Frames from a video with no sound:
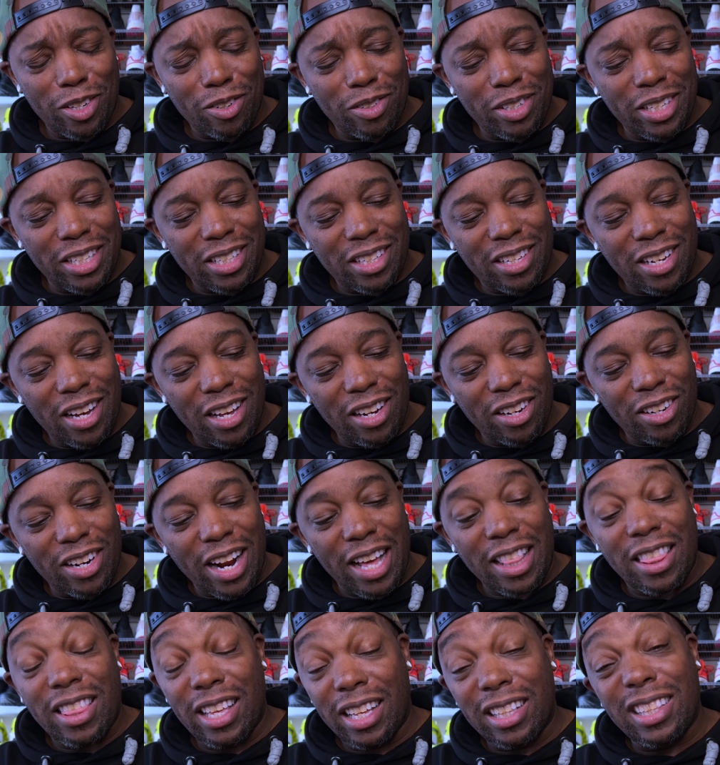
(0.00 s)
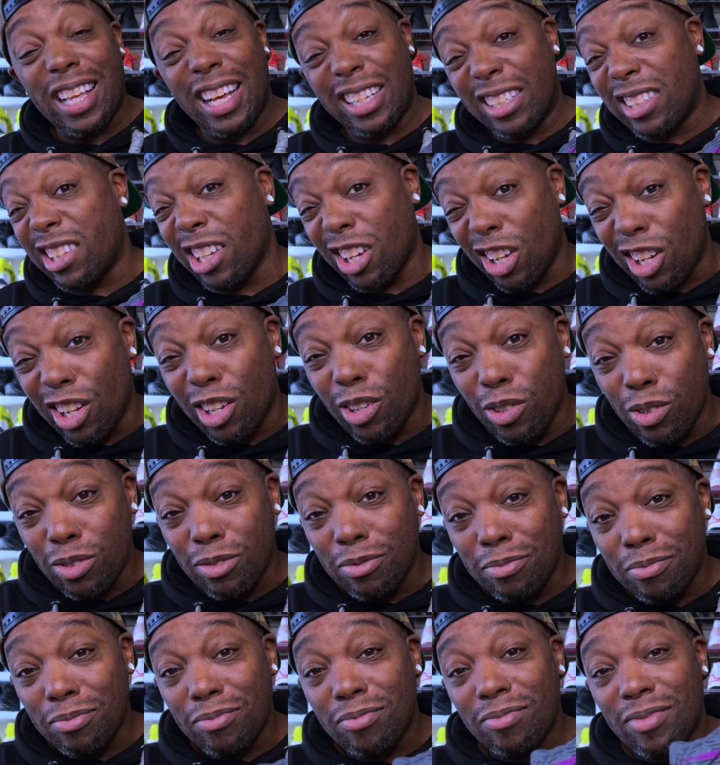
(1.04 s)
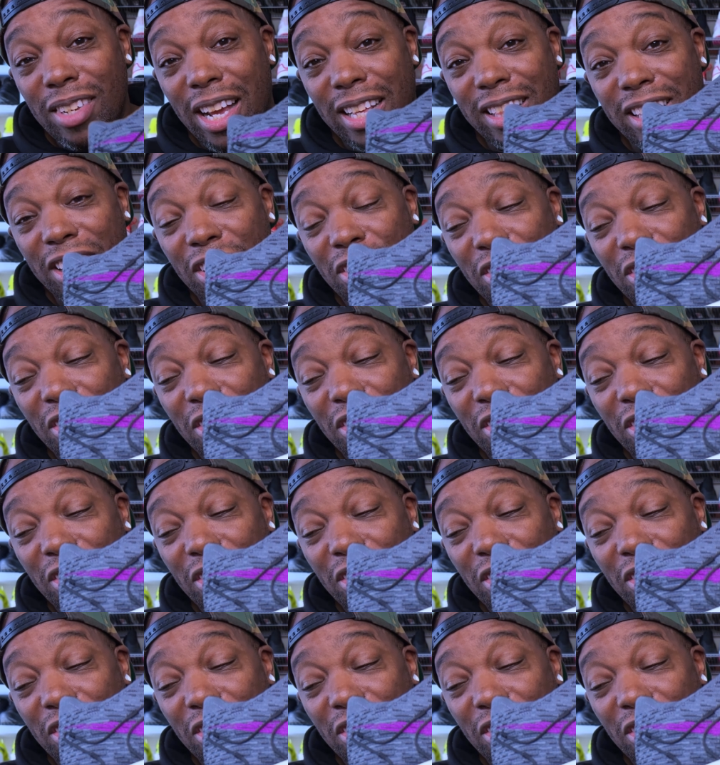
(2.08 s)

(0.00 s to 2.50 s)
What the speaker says: discolored. I think that's the glue. I think you're